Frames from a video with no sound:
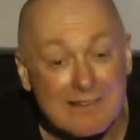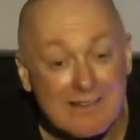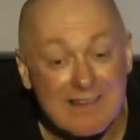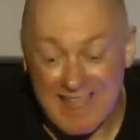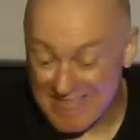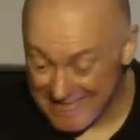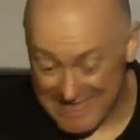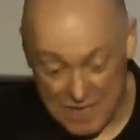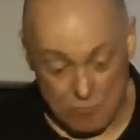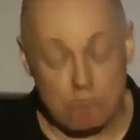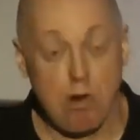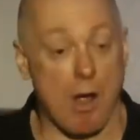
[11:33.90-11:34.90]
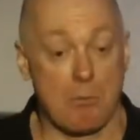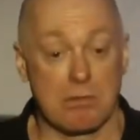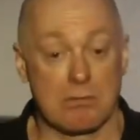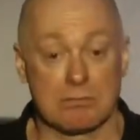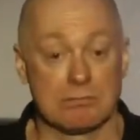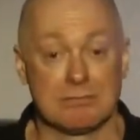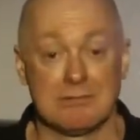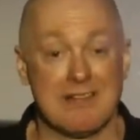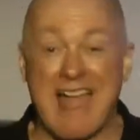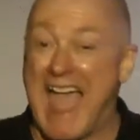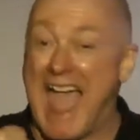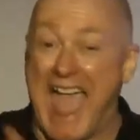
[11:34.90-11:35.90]
is a problem that transcends every
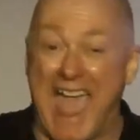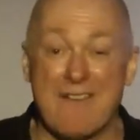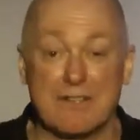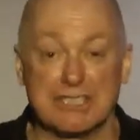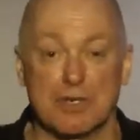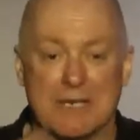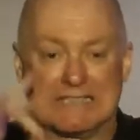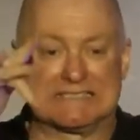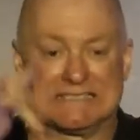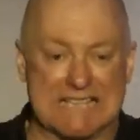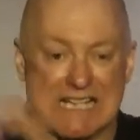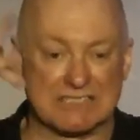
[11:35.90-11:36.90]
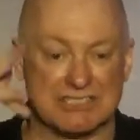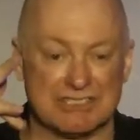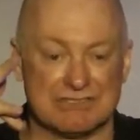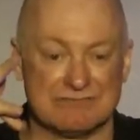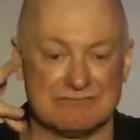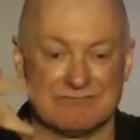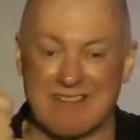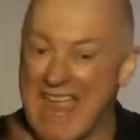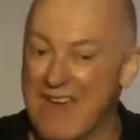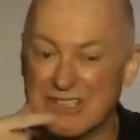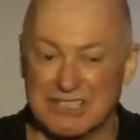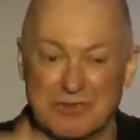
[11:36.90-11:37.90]
generation and every demographic. The
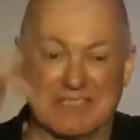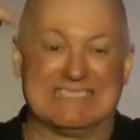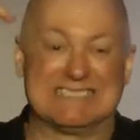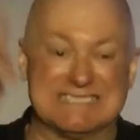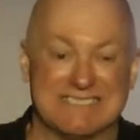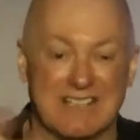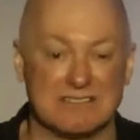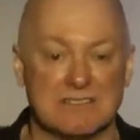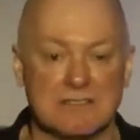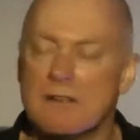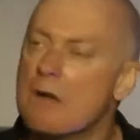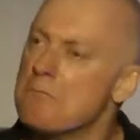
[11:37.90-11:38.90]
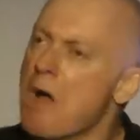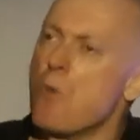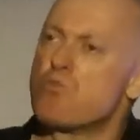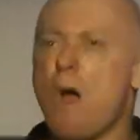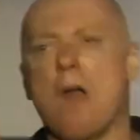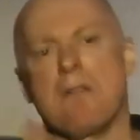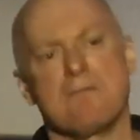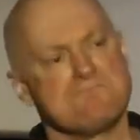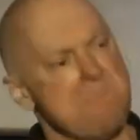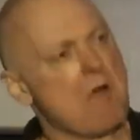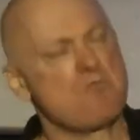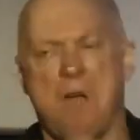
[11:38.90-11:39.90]
sense of entitlement, passive
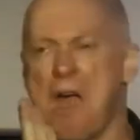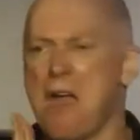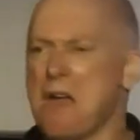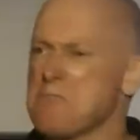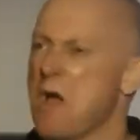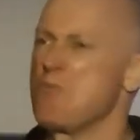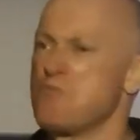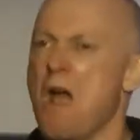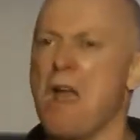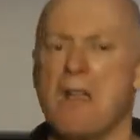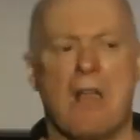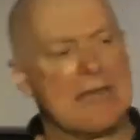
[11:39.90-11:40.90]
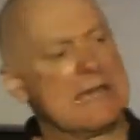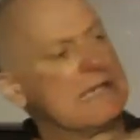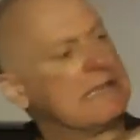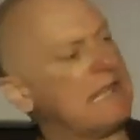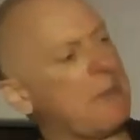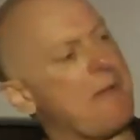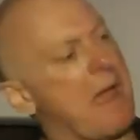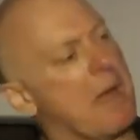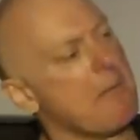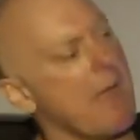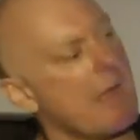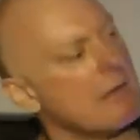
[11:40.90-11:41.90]
dependence, a passive
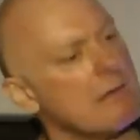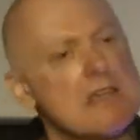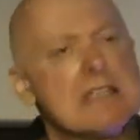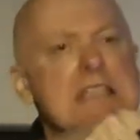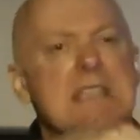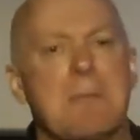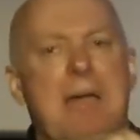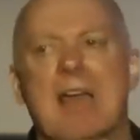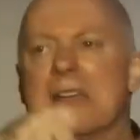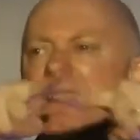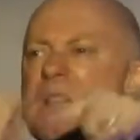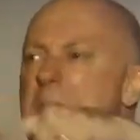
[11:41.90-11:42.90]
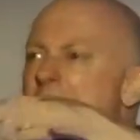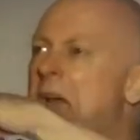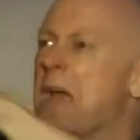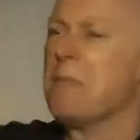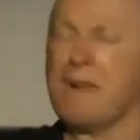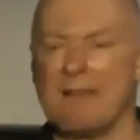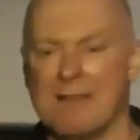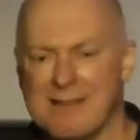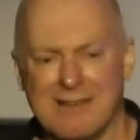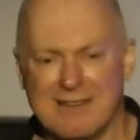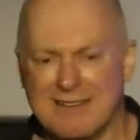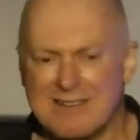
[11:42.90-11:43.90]
disposition, unhealthy dependence on people, a
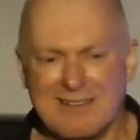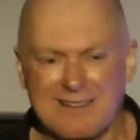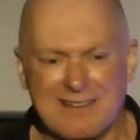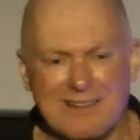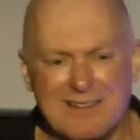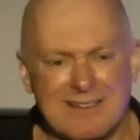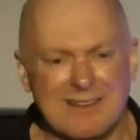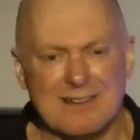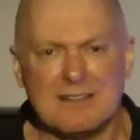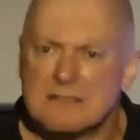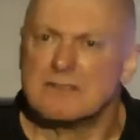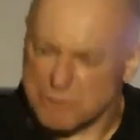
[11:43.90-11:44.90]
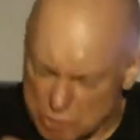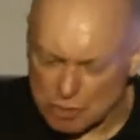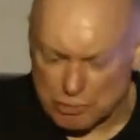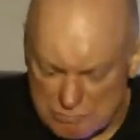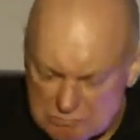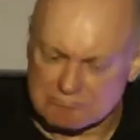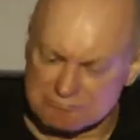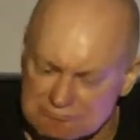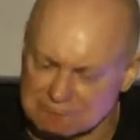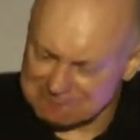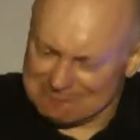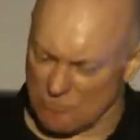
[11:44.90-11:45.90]
failure to handle our own
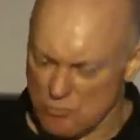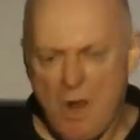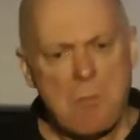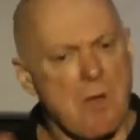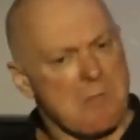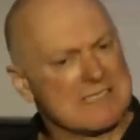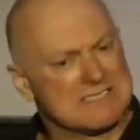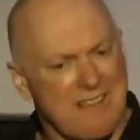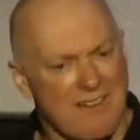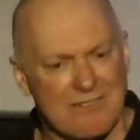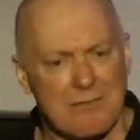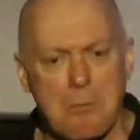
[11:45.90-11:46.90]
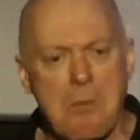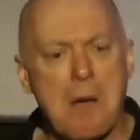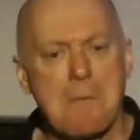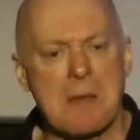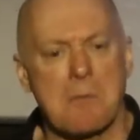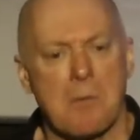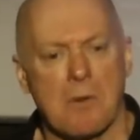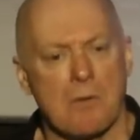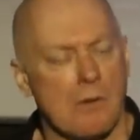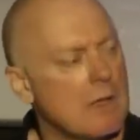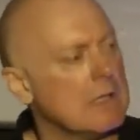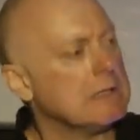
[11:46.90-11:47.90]
responsibilities. All of this is
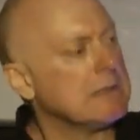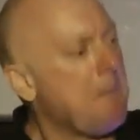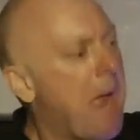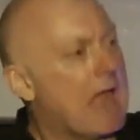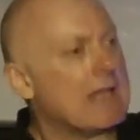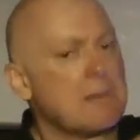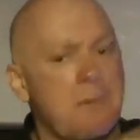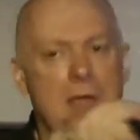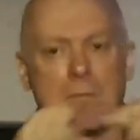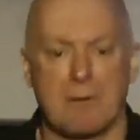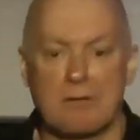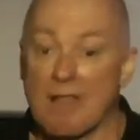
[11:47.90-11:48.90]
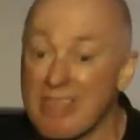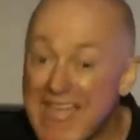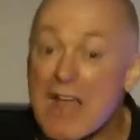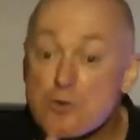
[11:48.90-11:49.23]
really a sin problem.